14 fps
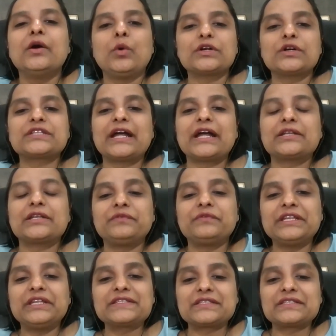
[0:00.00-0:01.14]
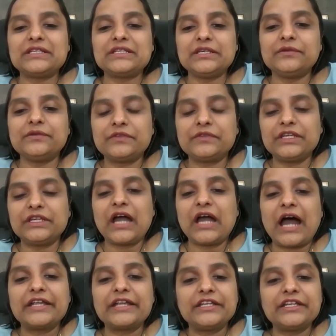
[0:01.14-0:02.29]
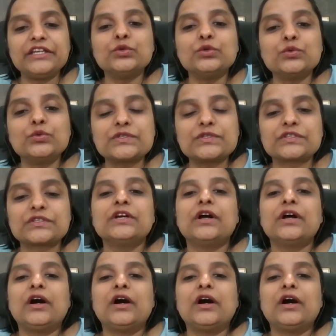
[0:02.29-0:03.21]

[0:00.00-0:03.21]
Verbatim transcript: was that we received the ITU's